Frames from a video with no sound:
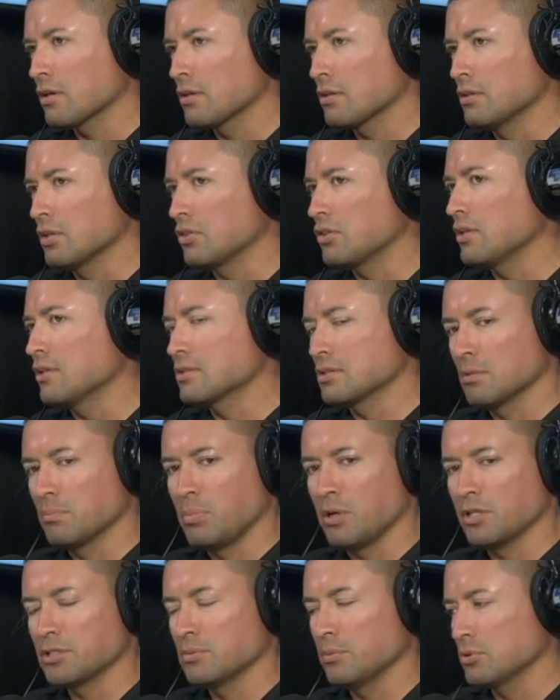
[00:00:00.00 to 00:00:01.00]
Nothing is
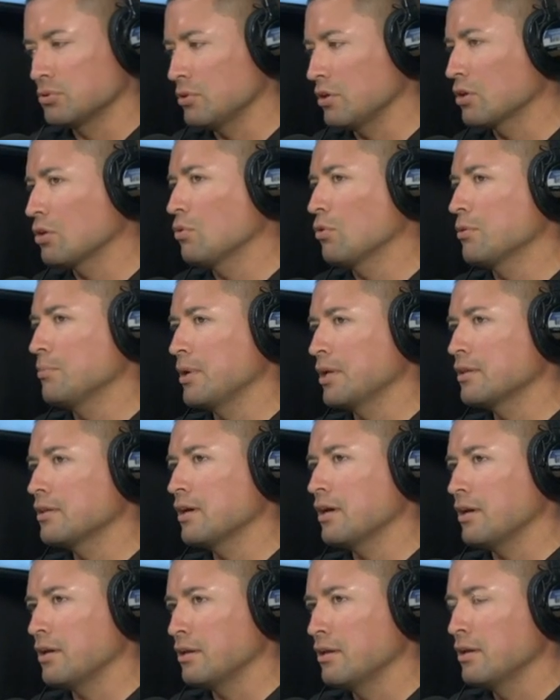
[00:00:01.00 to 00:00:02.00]
impossible. So I go with my
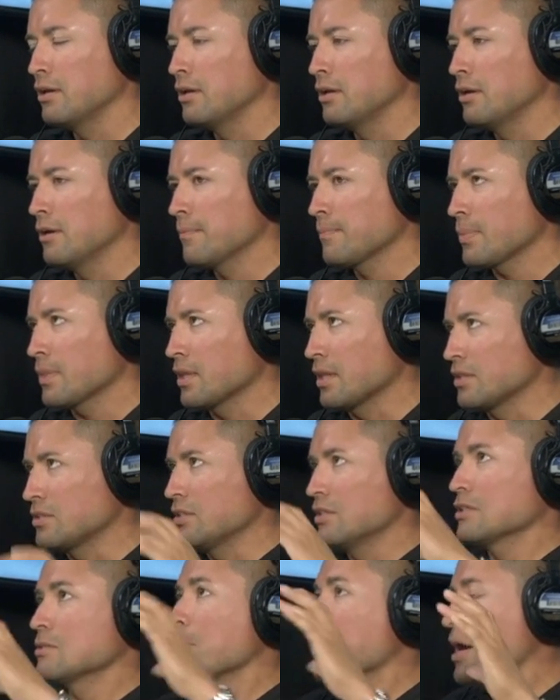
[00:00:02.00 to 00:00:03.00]
dad, and I see
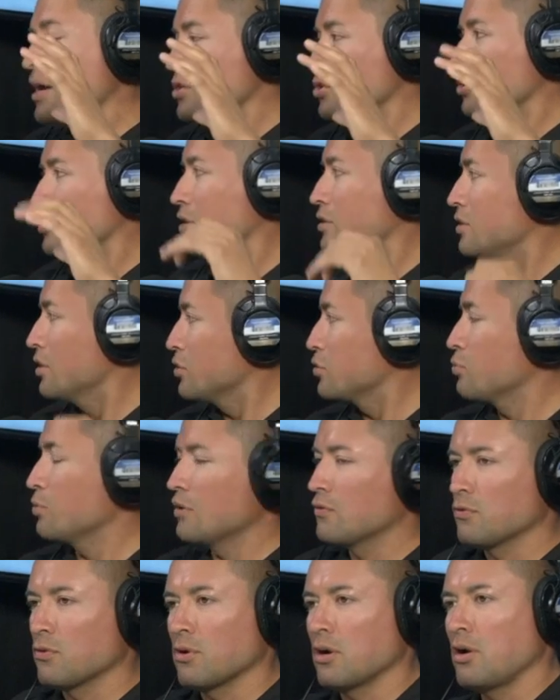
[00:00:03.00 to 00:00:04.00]
this mansion, I see this
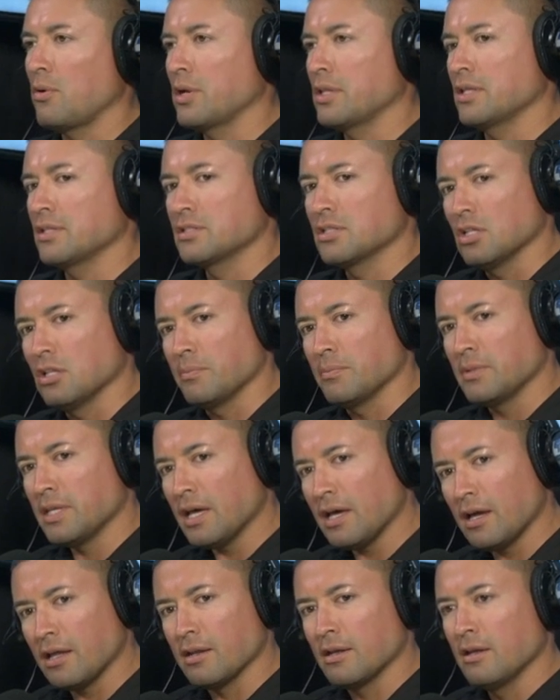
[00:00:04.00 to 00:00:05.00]
red Ferrari, and I tell him,
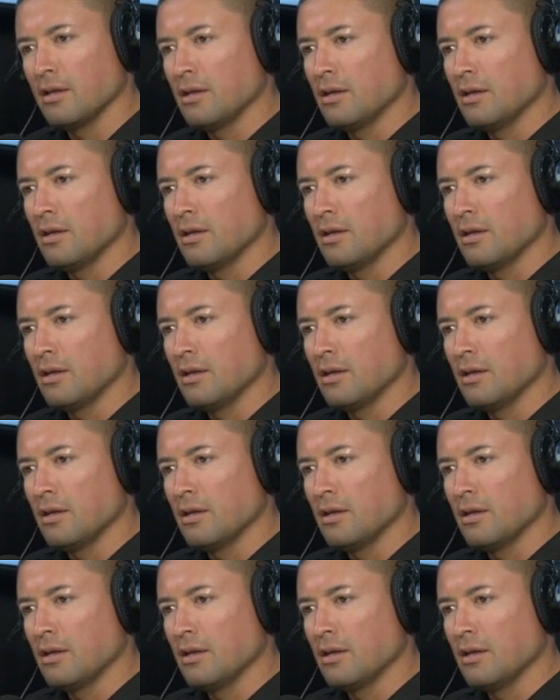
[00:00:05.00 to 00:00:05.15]
Dad,